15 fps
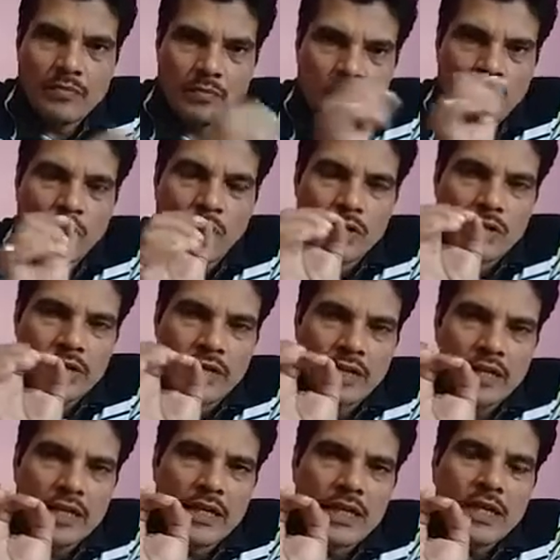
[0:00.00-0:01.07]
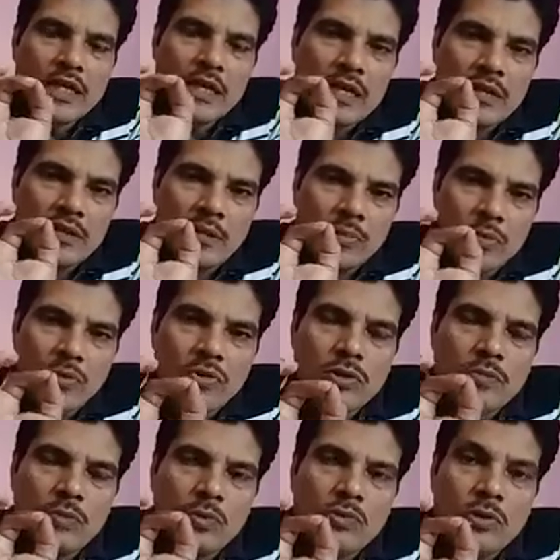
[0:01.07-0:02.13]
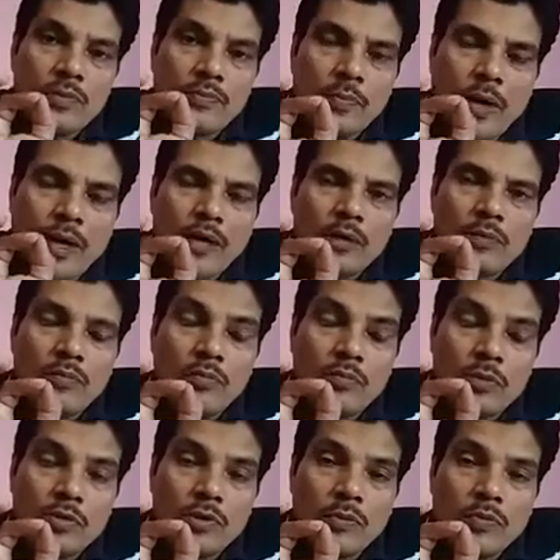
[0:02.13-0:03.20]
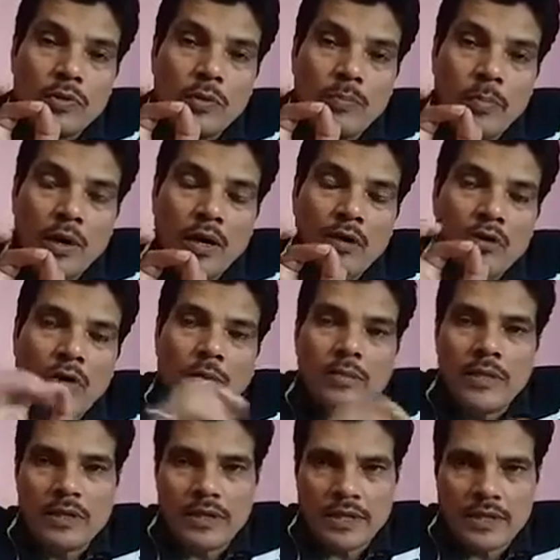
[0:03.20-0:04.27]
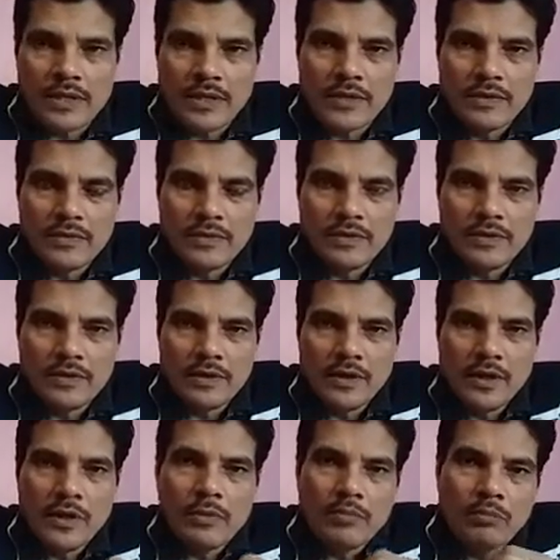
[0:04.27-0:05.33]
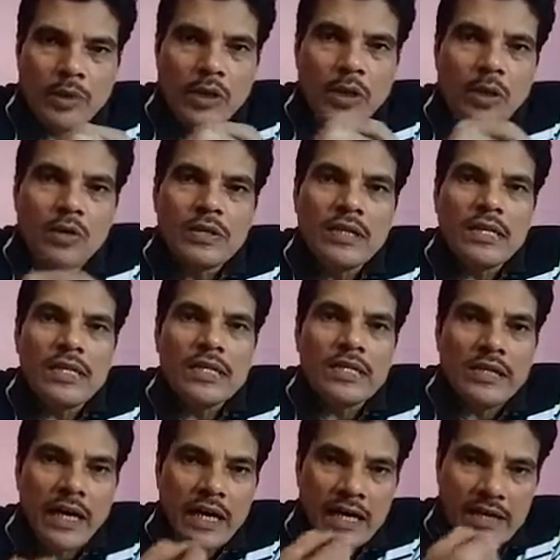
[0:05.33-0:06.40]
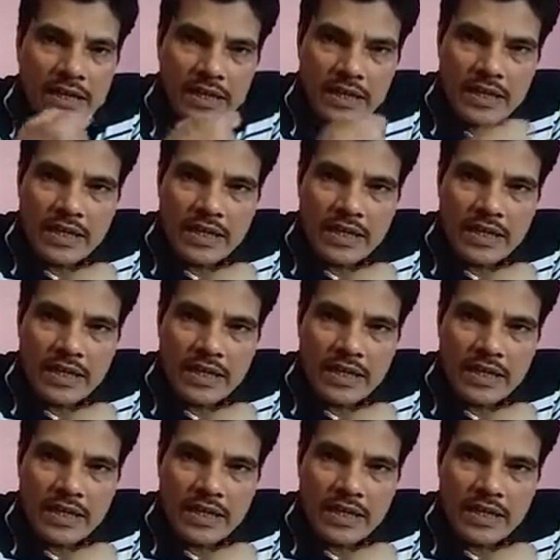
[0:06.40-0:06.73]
Poetry is the most beautiful part of literature because it is directly